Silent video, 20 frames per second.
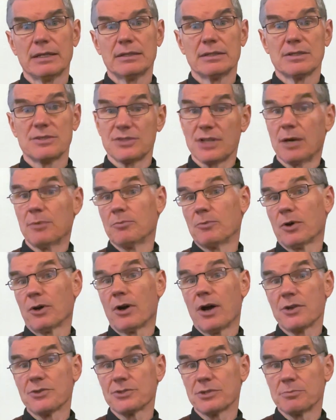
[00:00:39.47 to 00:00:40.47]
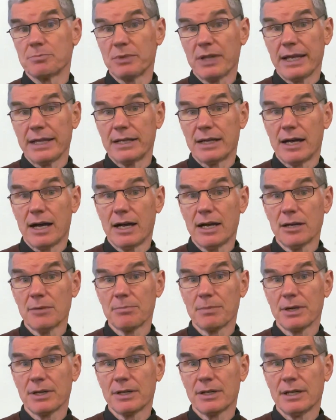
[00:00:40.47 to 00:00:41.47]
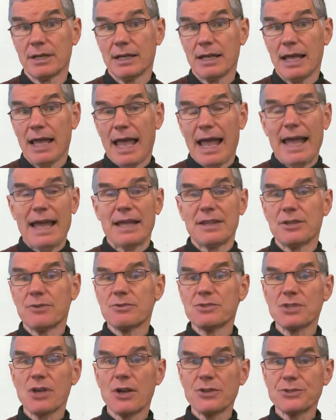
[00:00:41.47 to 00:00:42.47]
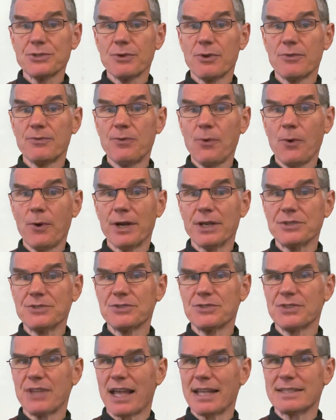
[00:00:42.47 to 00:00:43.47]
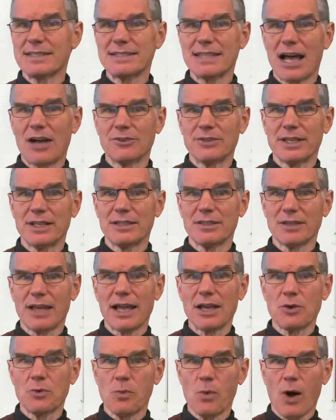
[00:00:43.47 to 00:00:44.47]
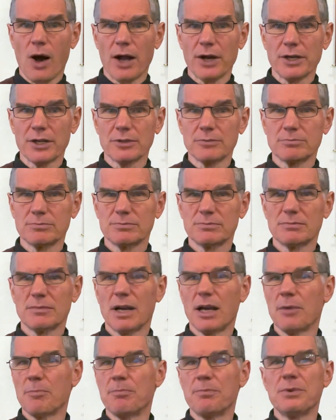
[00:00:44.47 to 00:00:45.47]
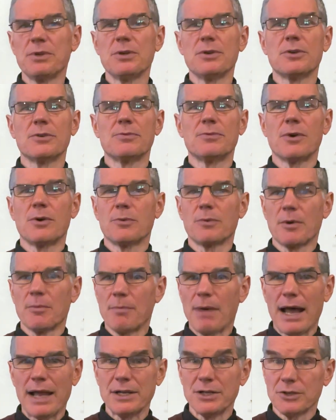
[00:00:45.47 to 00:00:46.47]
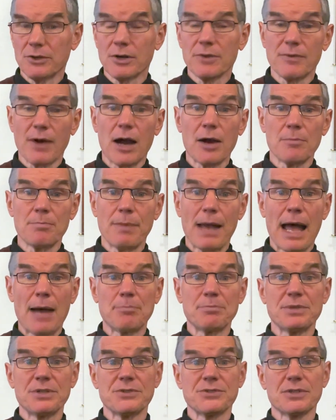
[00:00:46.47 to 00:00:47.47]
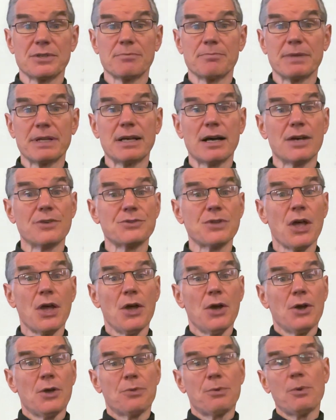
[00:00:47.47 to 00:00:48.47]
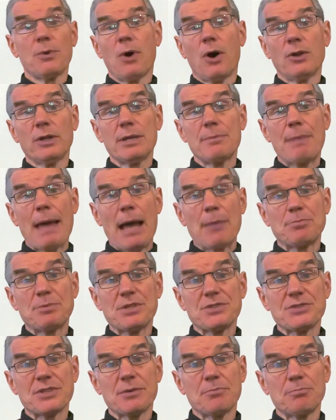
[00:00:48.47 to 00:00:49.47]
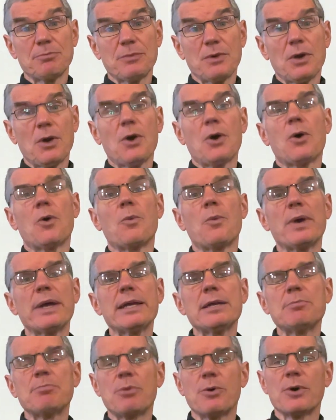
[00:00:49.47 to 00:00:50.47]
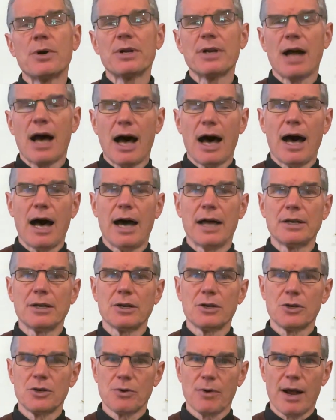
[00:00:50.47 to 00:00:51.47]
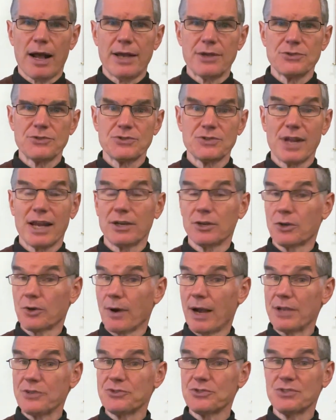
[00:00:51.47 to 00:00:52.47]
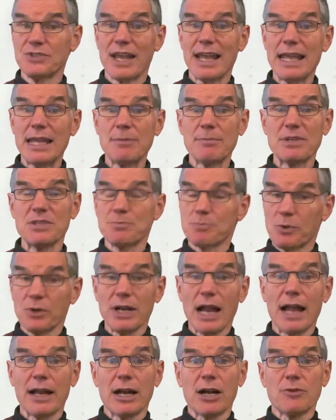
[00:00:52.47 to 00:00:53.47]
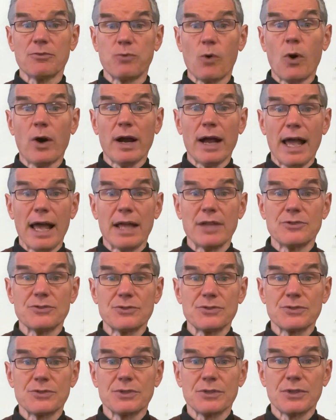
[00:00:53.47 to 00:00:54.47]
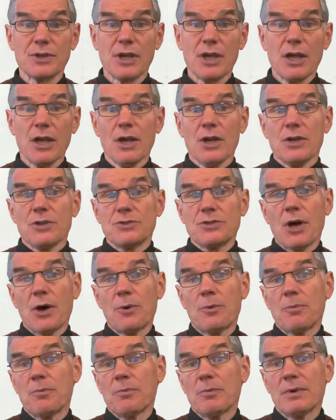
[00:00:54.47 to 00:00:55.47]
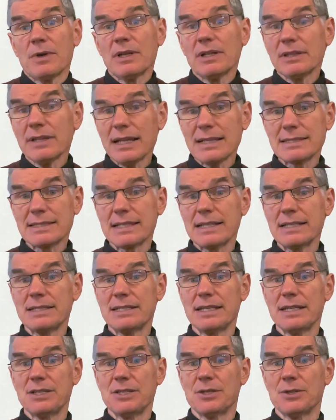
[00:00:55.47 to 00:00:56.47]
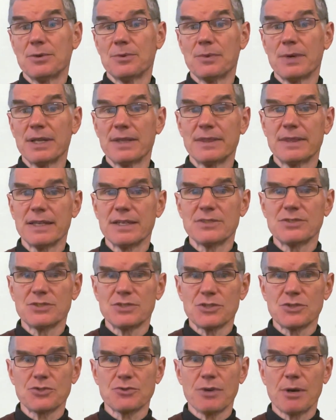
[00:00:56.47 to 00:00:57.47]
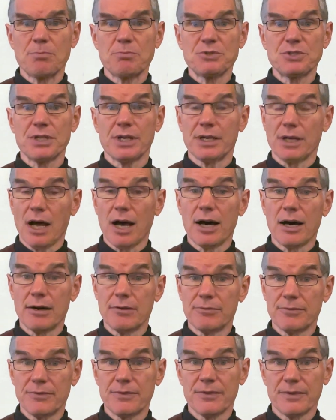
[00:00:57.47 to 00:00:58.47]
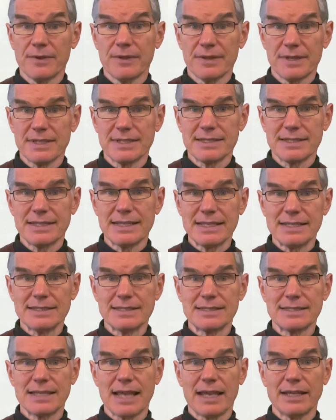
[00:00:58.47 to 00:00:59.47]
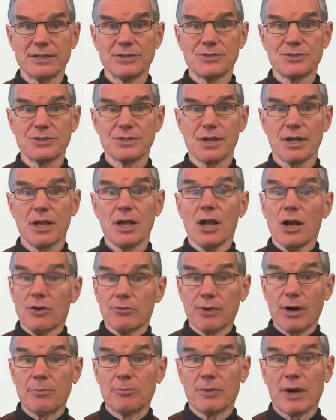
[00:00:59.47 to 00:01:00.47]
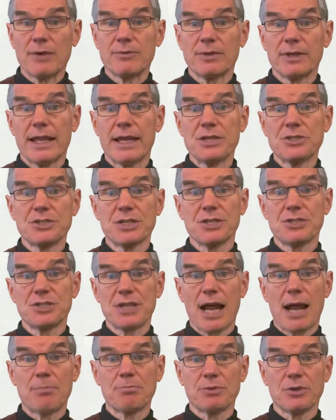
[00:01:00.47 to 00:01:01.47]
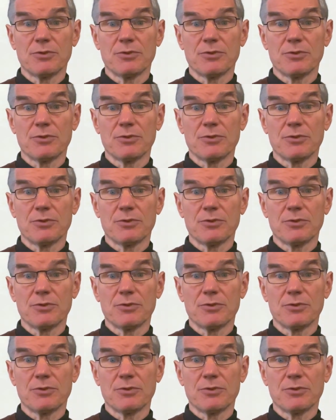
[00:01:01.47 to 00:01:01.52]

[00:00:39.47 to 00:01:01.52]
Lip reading: Some were also playing a harp. And there was also a voice that sounded like water, a beautiful reminder of our baptism, because through holy baptism, we put on Christ, and Christ's name is put on our foreheads. So let's continue with this description of these saints. From Revelation chapter